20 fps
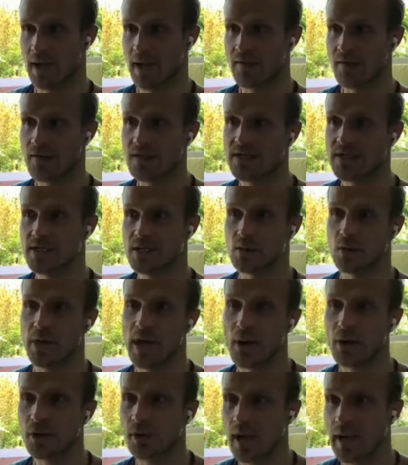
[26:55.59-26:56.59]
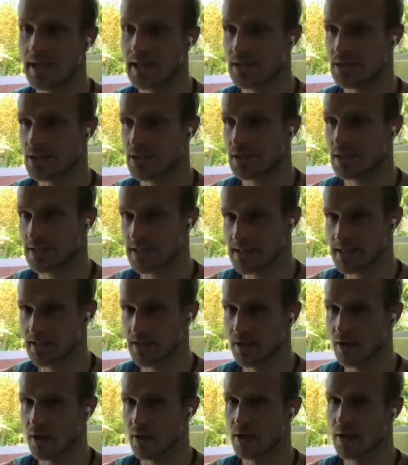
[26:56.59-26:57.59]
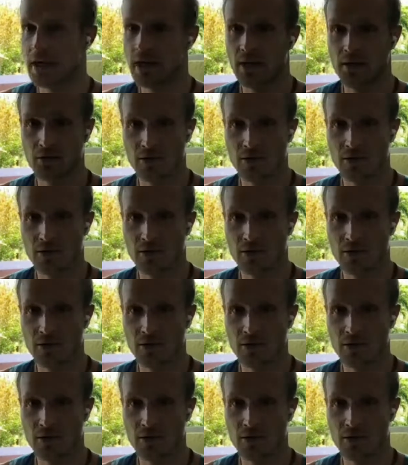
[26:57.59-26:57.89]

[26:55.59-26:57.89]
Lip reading: And this is what I would like you to consider